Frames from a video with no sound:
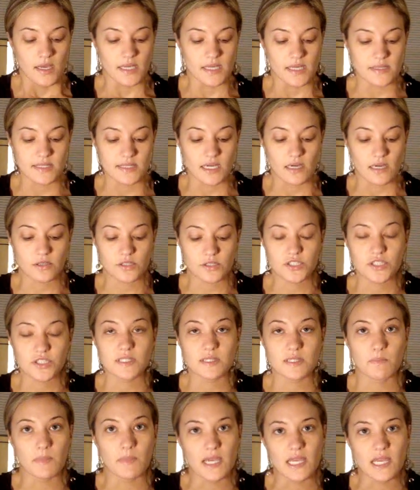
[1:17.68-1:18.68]

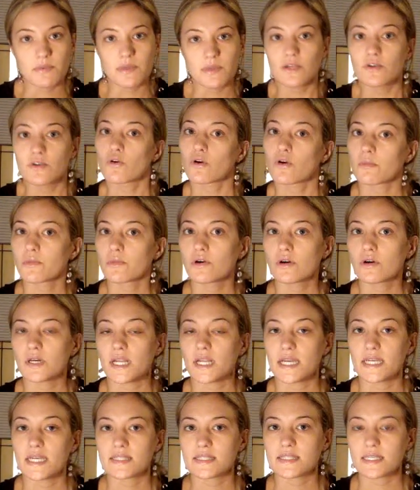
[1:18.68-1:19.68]
Intelligence may be normal in
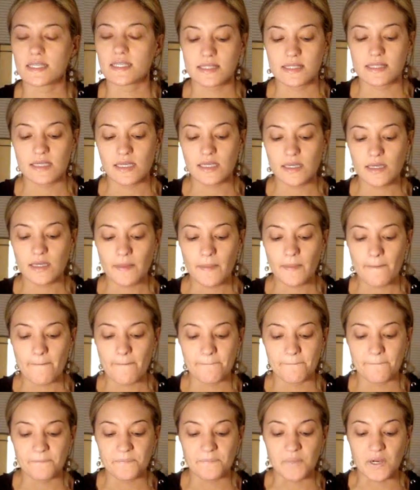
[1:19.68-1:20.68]
ACC,
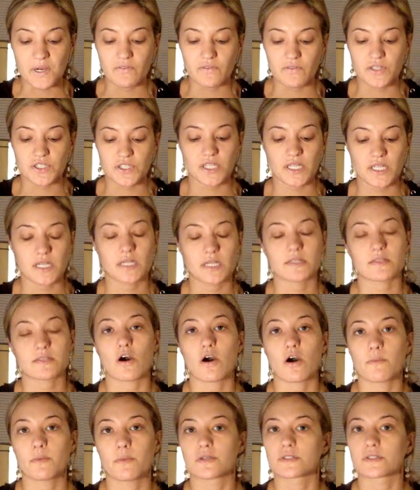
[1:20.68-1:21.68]
but vision is
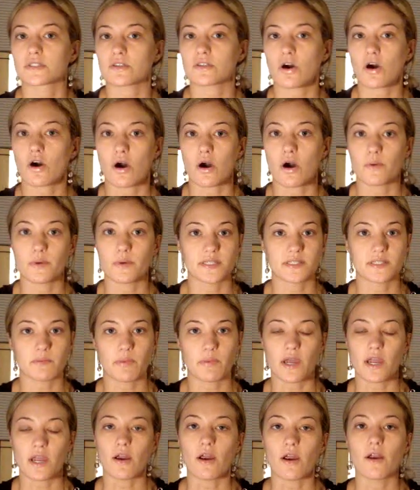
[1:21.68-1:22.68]
almost always
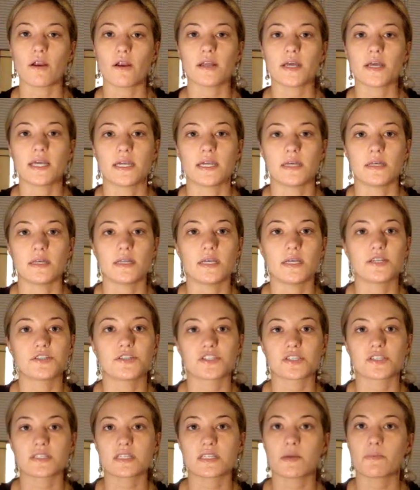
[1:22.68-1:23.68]
impaired, and it
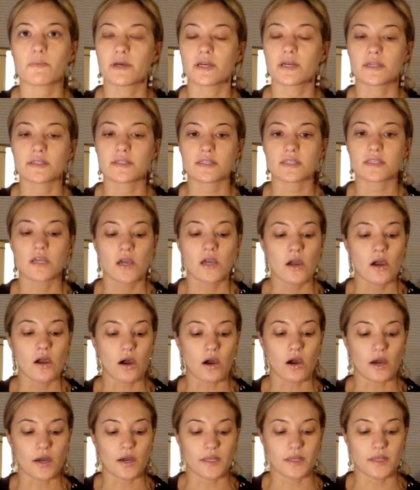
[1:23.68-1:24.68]
just depends
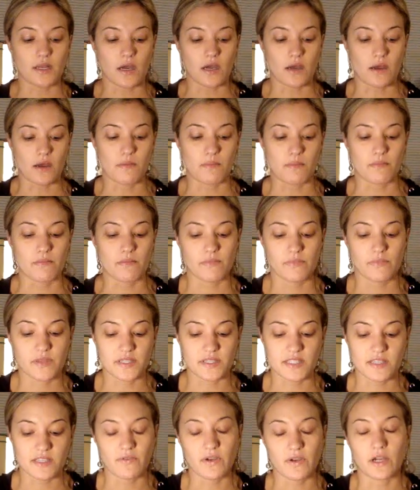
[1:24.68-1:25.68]
on the
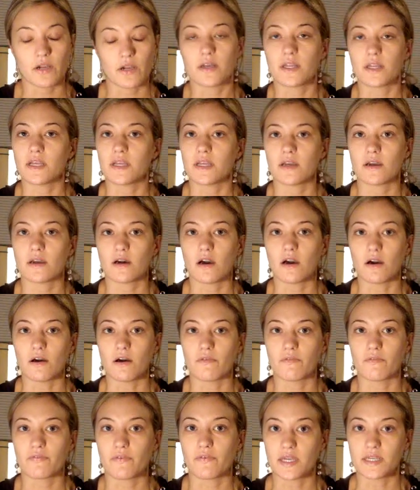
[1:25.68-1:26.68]
severity
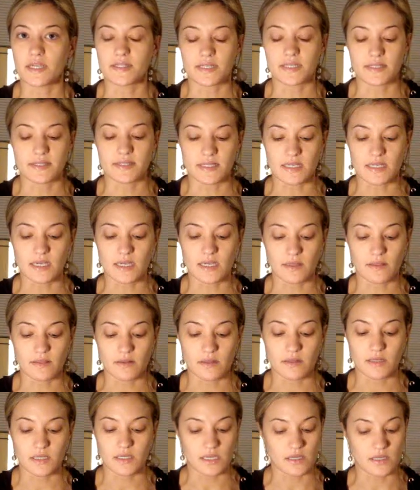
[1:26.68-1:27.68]
of ACC in
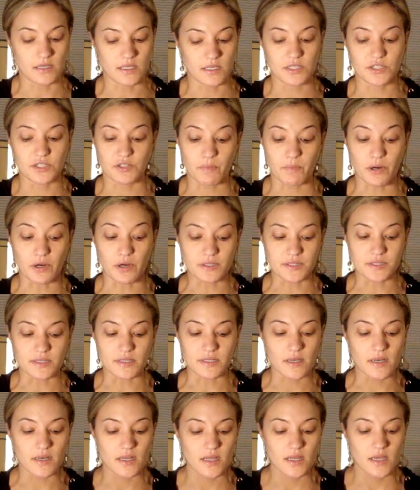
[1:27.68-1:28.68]
each
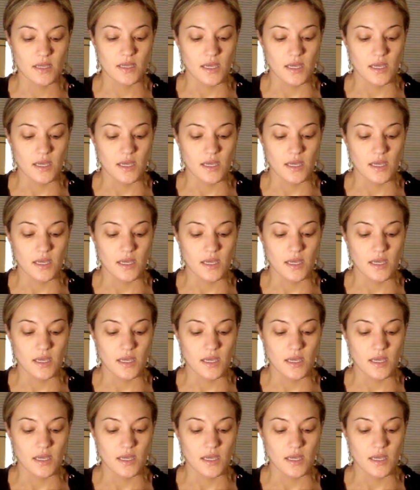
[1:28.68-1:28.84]
person.